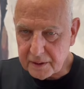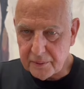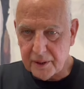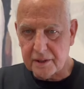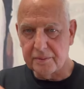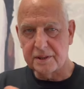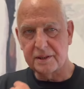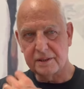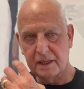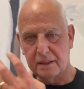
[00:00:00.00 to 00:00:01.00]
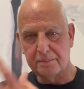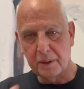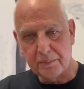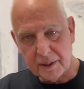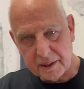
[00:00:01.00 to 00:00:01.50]
work, which is like a
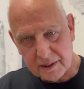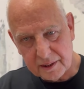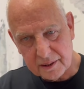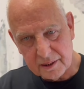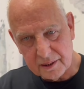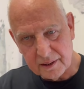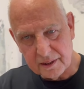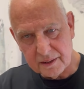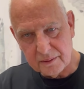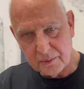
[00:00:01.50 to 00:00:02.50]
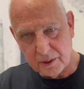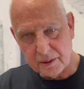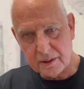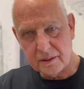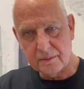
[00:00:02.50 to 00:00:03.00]
public
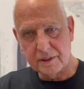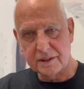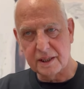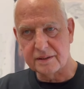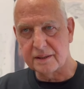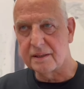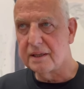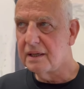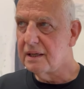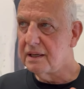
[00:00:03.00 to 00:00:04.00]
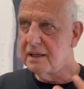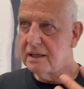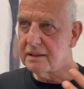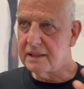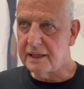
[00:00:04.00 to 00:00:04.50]
work, which has
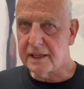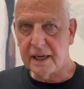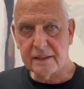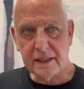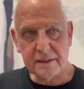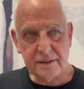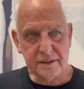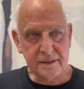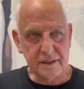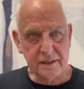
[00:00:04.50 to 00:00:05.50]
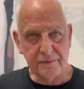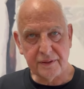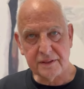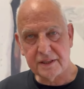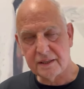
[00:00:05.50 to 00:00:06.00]
gets a
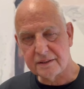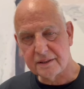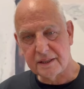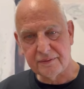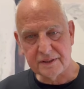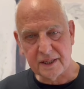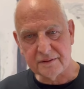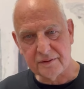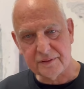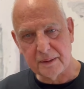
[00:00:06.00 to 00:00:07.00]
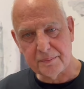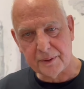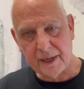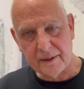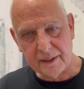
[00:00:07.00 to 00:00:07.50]
different sense of
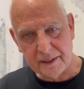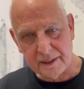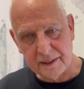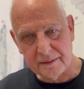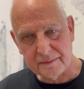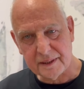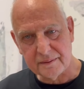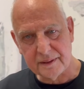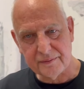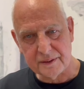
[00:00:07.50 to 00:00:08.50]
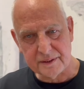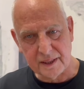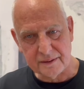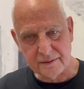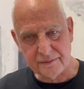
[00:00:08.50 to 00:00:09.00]
temporality, a different
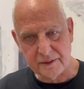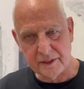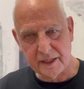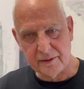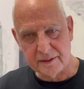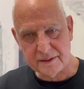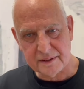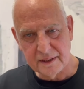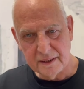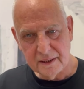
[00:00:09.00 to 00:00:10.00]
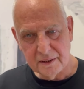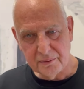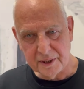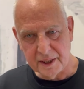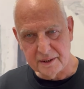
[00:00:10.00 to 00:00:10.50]
sense of coherence
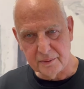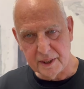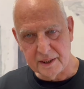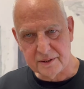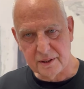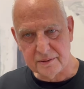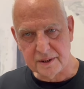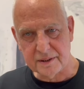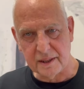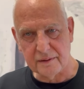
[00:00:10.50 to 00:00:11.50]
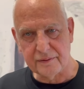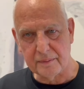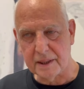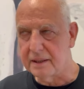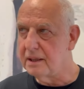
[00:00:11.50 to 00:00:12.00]
within the way it shows itself. I
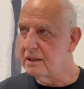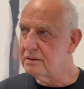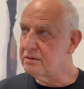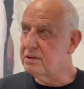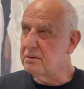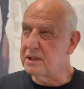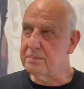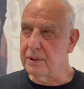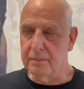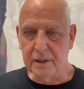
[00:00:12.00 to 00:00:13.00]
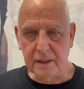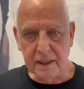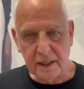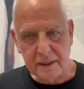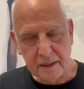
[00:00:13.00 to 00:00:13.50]
mean, to show this
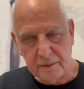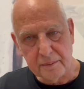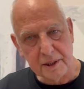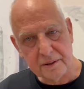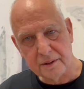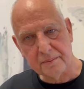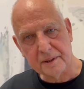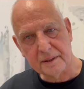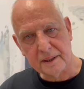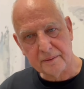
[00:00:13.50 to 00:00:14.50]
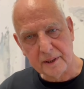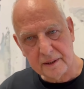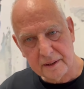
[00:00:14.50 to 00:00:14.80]
permanently, I think, would be stupid in a way.